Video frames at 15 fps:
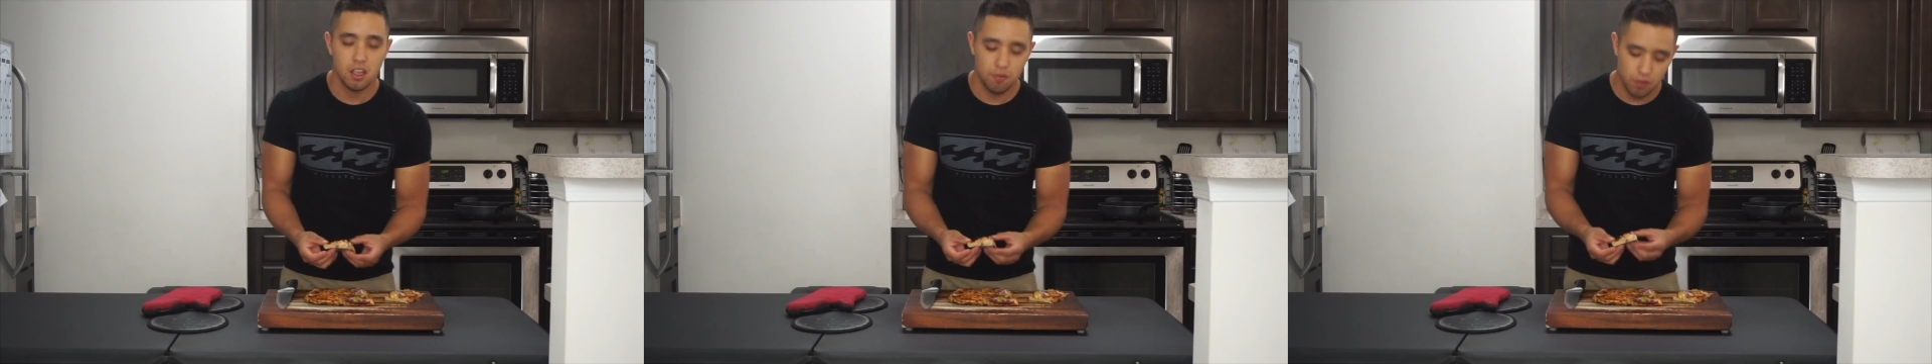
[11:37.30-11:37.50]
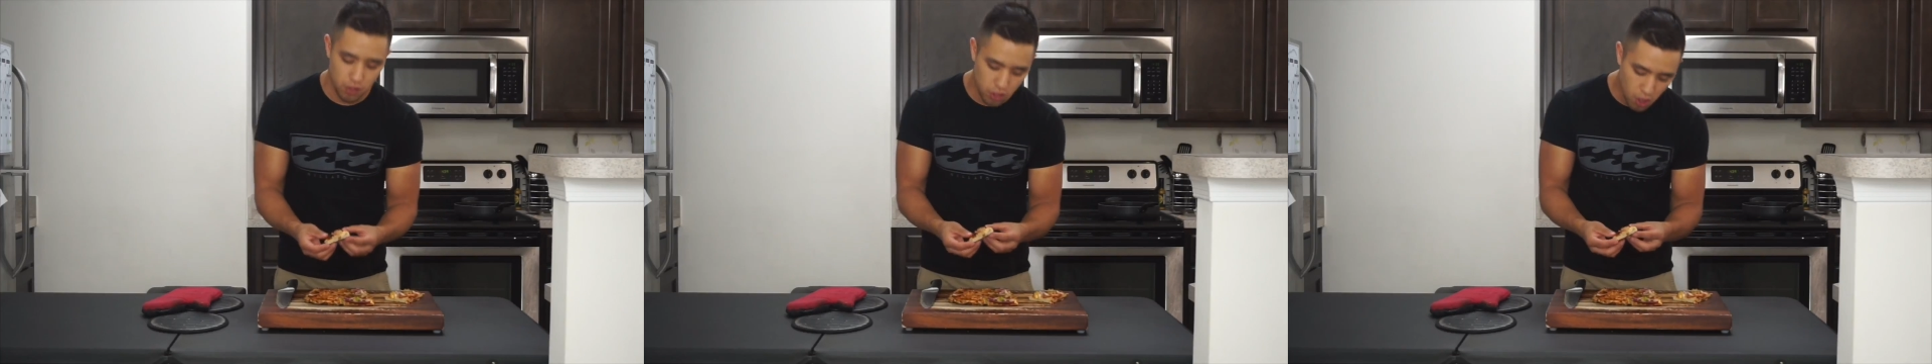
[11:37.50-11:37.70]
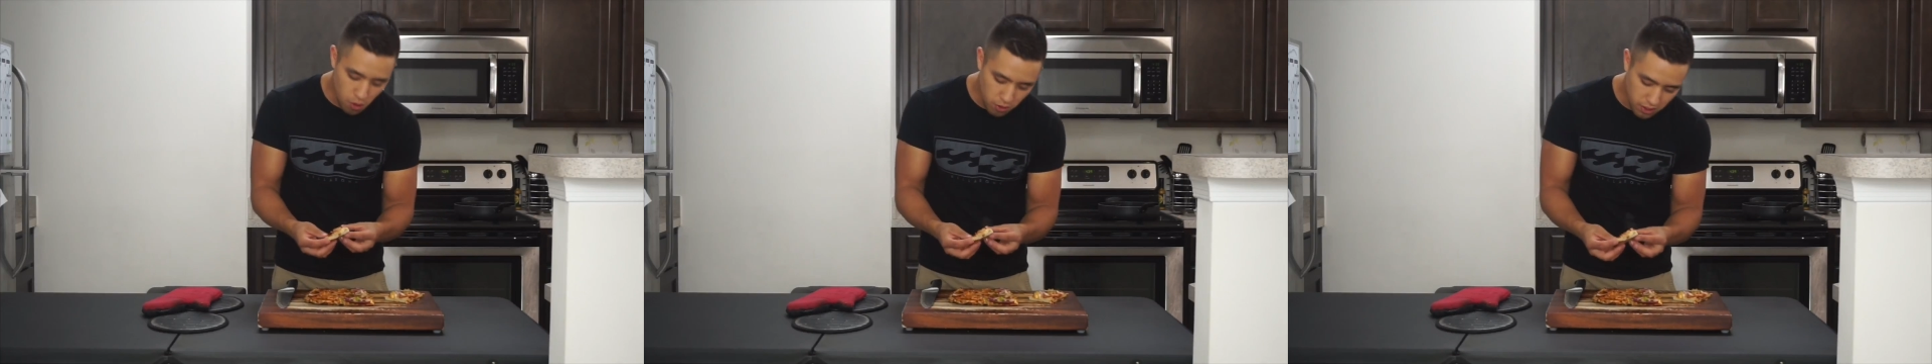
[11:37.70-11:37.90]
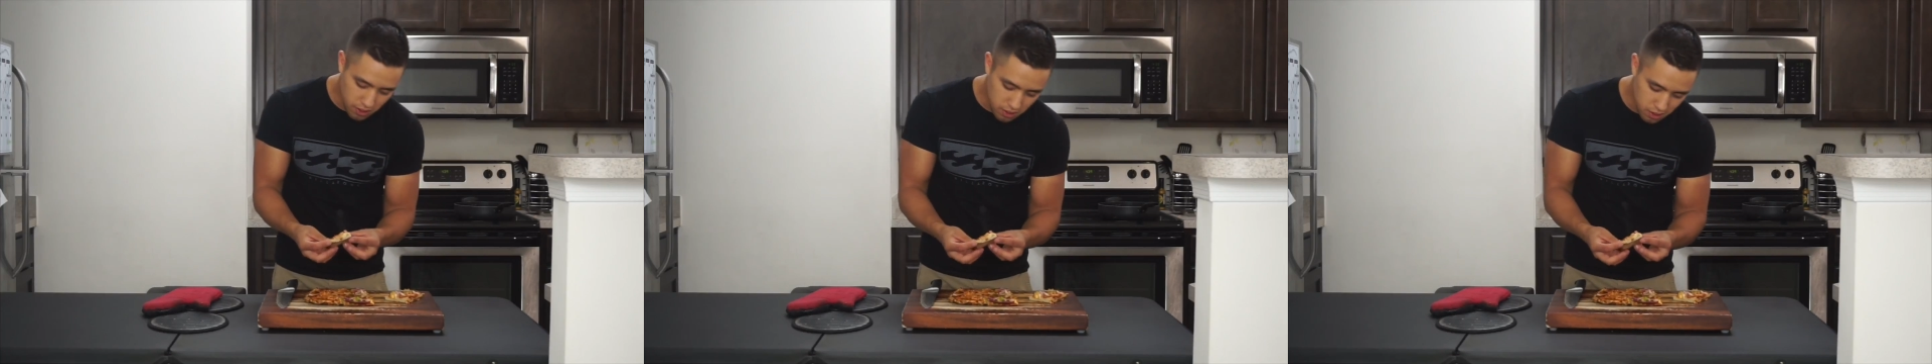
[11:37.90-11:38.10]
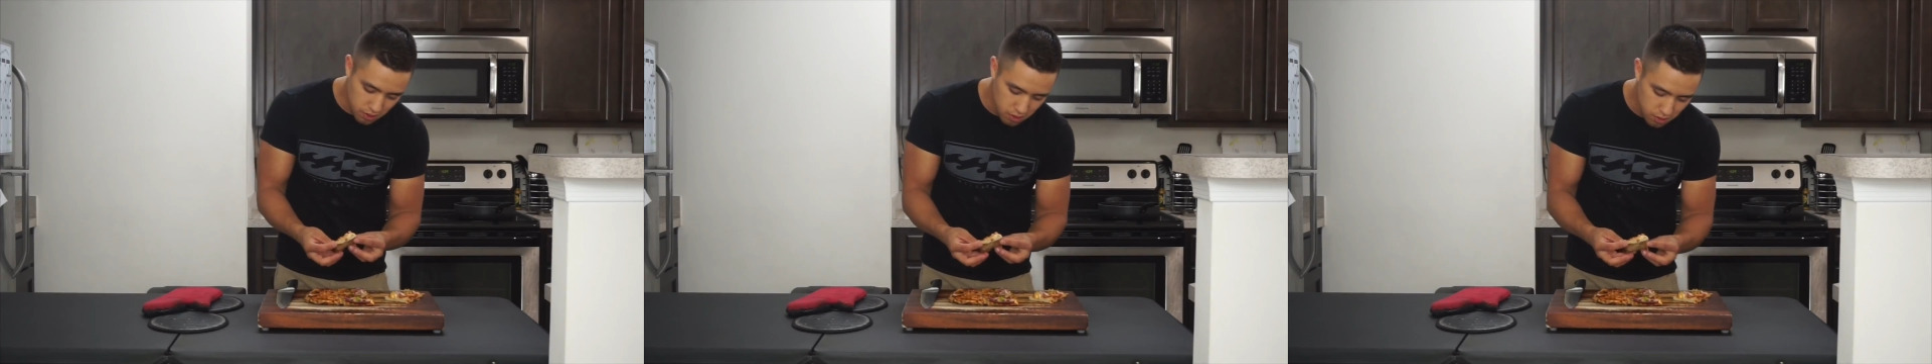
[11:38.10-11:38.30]
If you
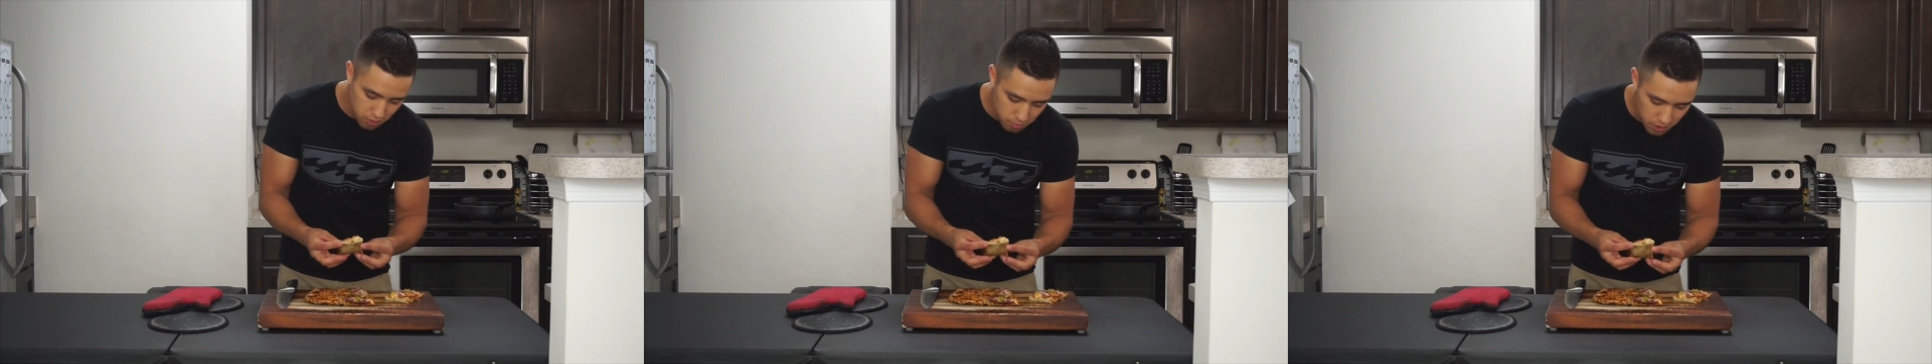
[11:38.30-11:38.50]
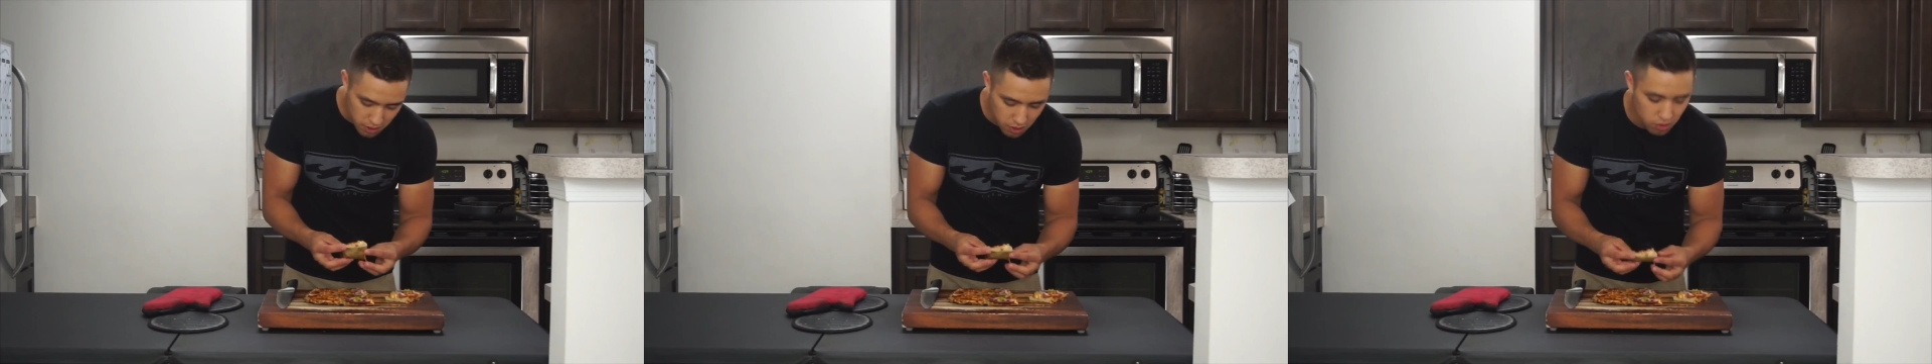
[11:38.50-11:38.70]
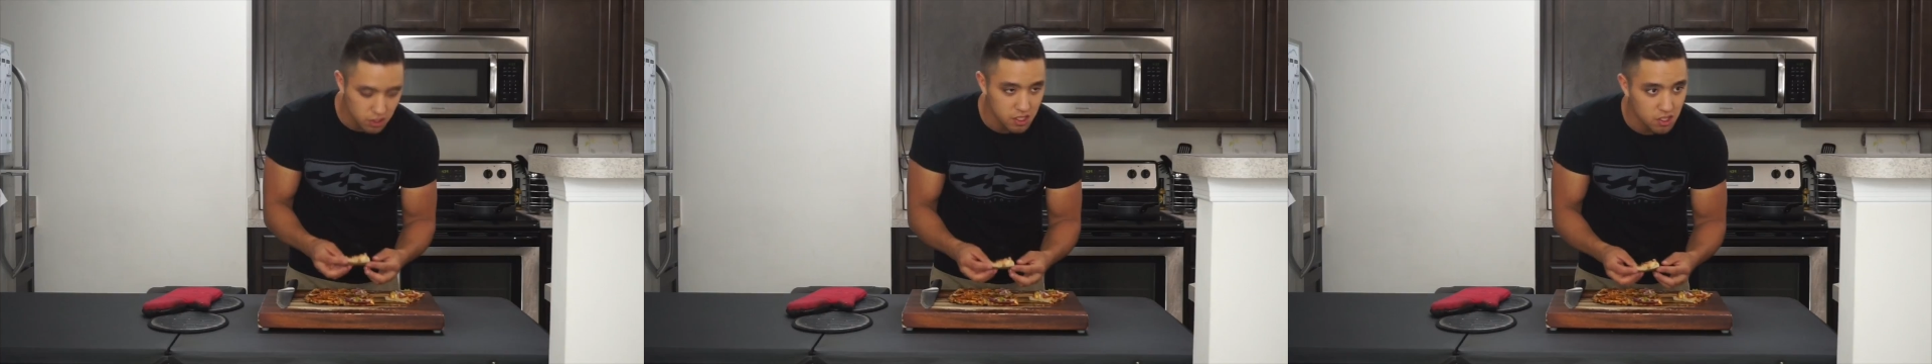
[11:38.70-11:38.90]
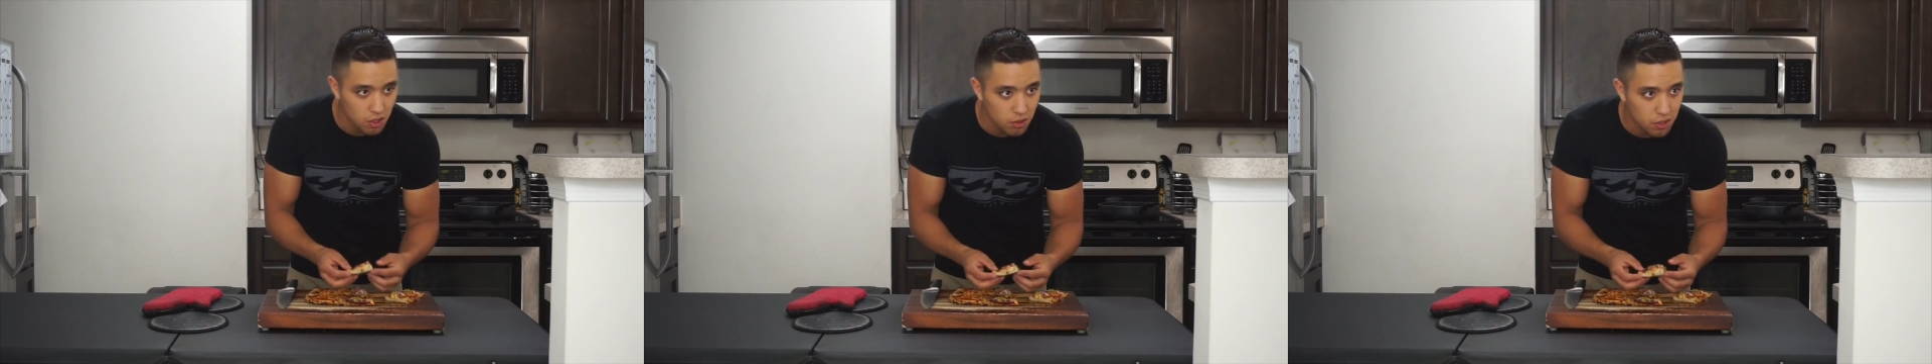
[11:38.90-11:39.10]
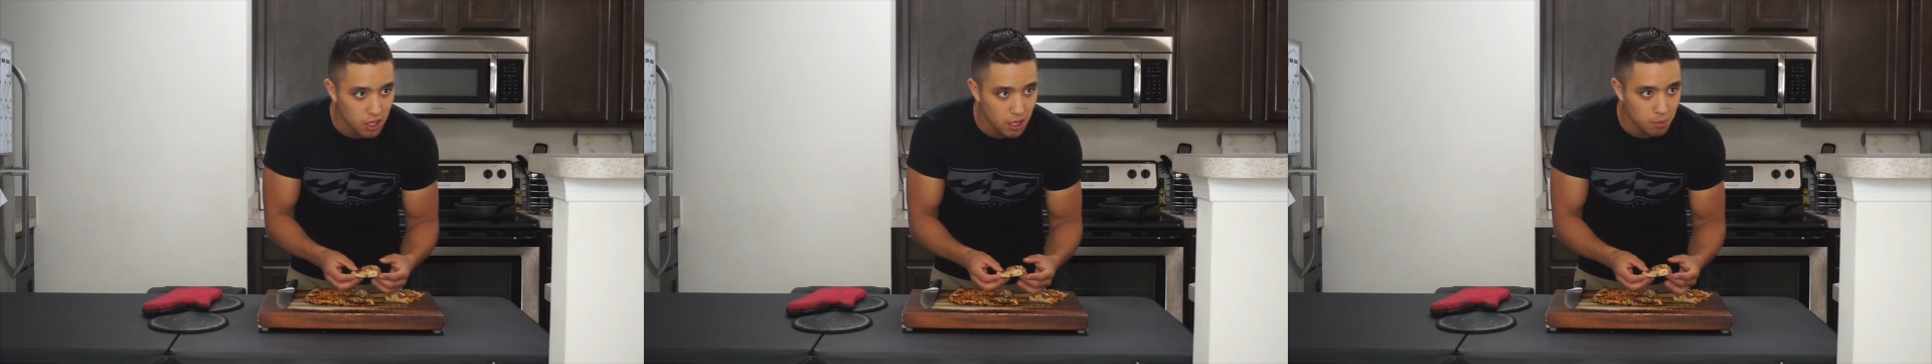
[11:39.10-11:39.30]
notice, let me get on
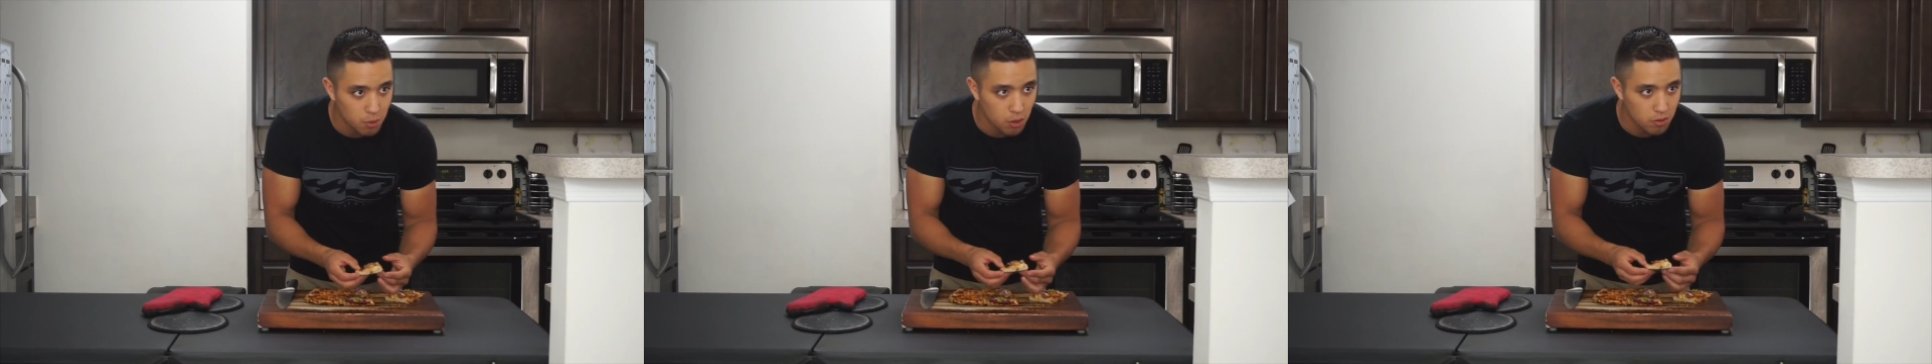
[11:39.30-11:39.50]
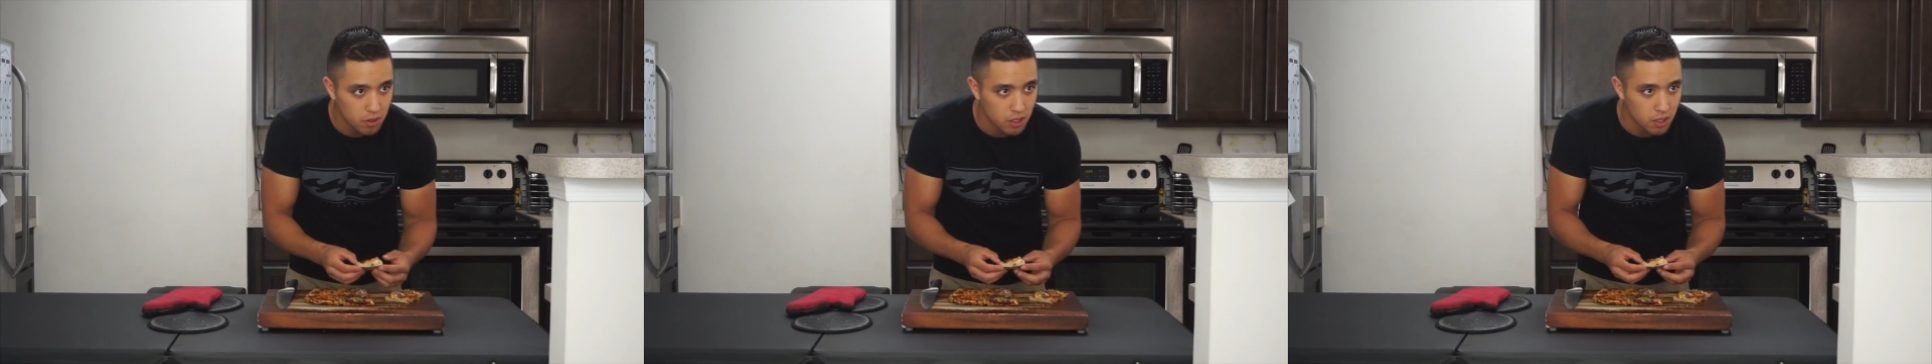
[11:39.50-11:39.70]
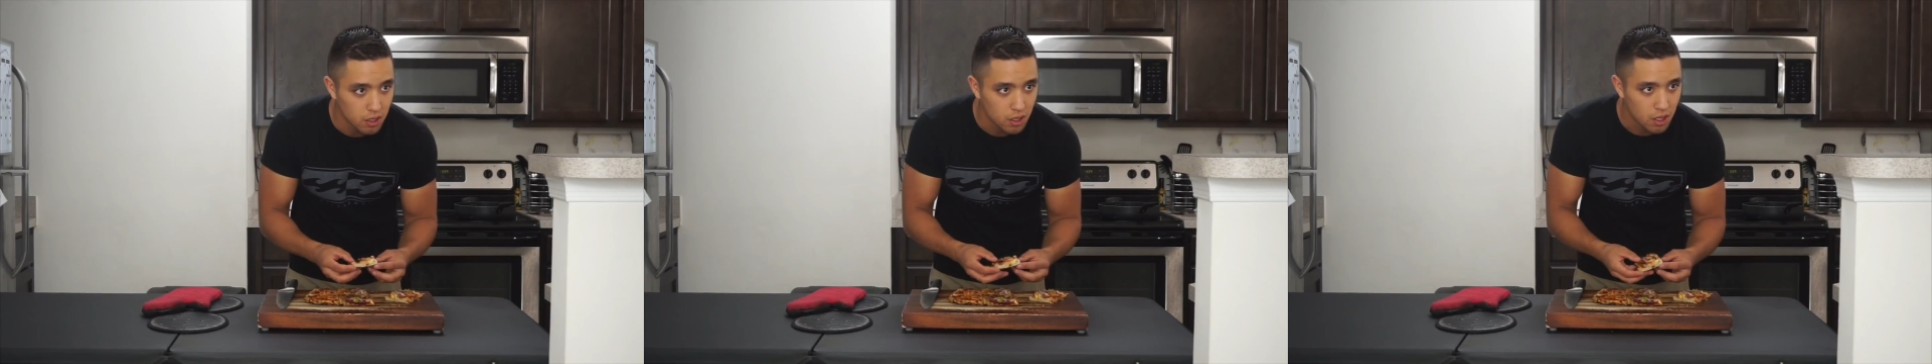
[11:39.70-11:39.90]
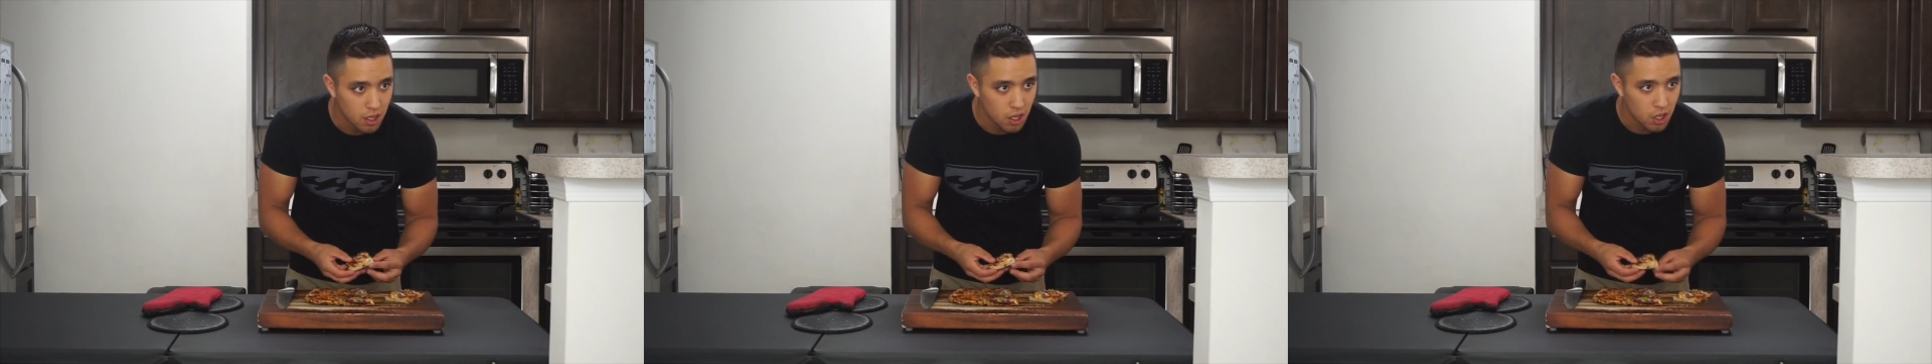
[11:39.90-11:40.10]
this other camera over here.